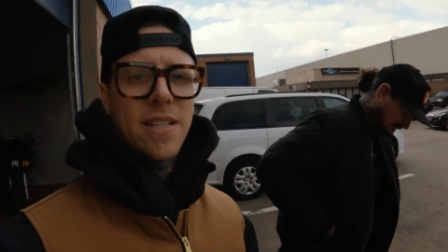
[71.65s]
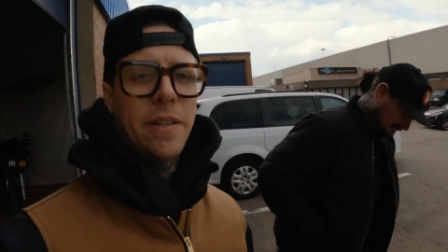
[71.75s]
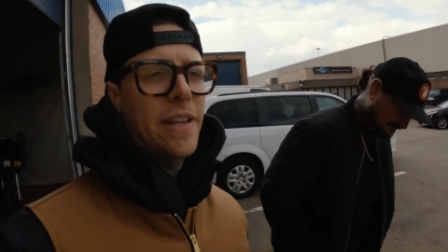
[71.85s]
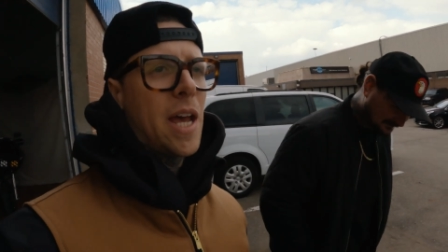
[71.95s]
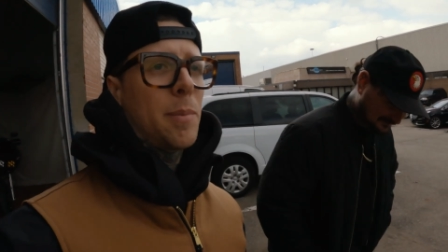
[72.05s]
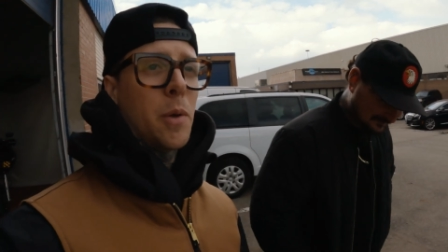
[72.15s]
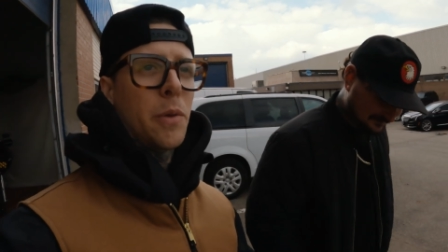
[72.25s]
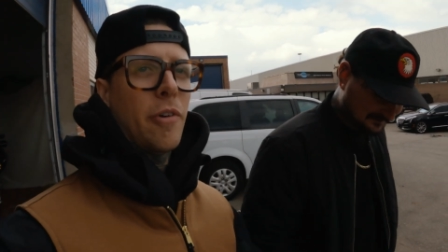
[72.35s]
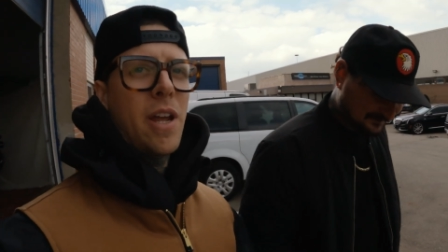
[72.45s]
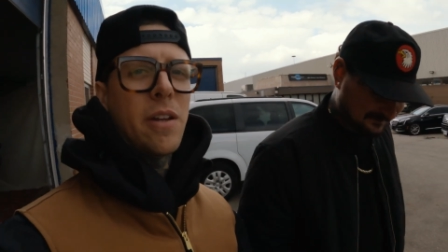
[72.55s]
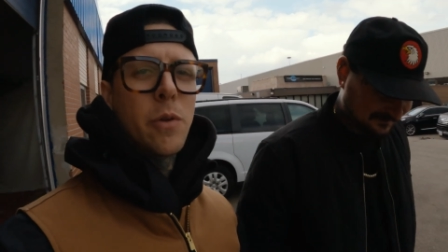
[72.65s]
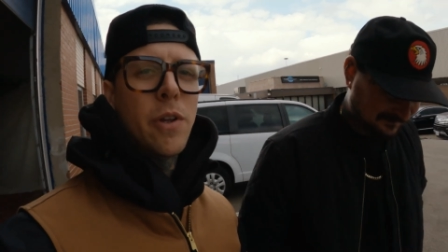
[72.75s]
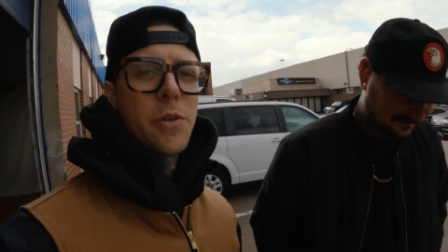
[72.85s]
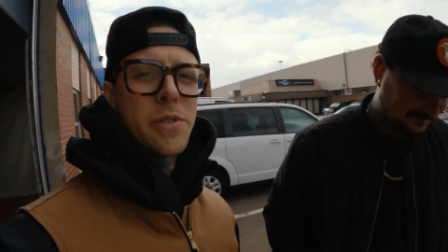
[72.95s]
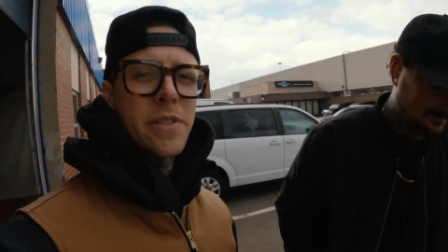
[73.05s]
S El Diablo in the rain. Who
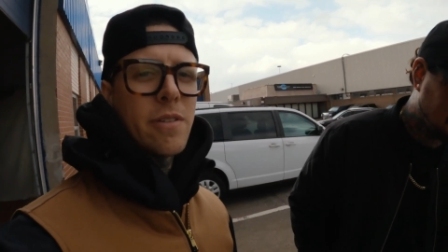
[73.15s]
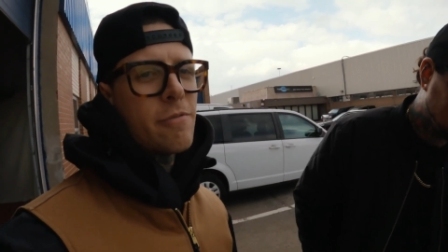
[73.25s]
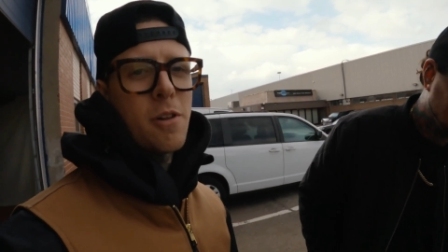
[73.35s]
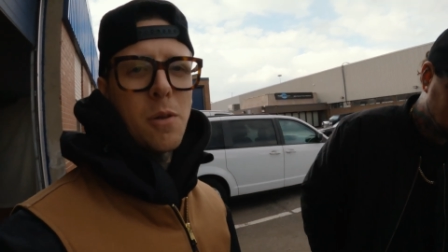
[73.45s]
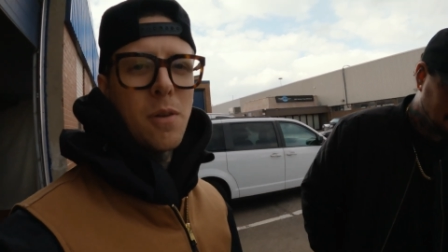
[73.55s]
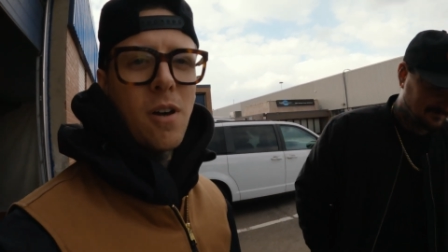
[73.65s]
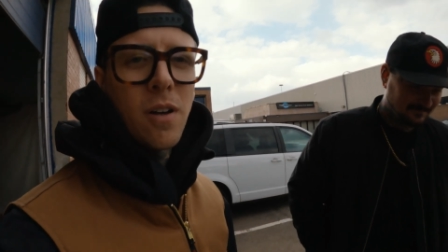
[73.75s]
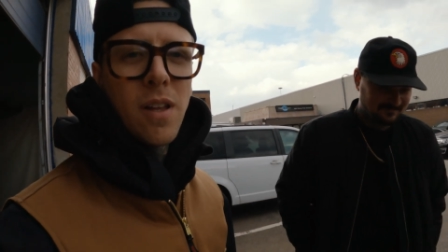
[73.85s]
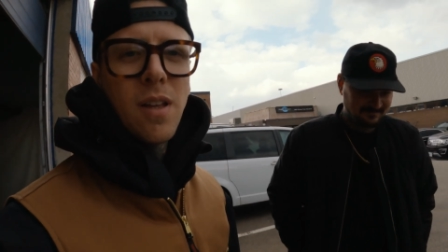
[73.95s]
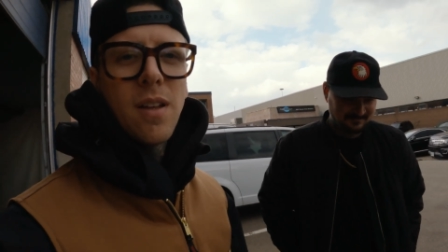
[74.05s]
knows? Follow along,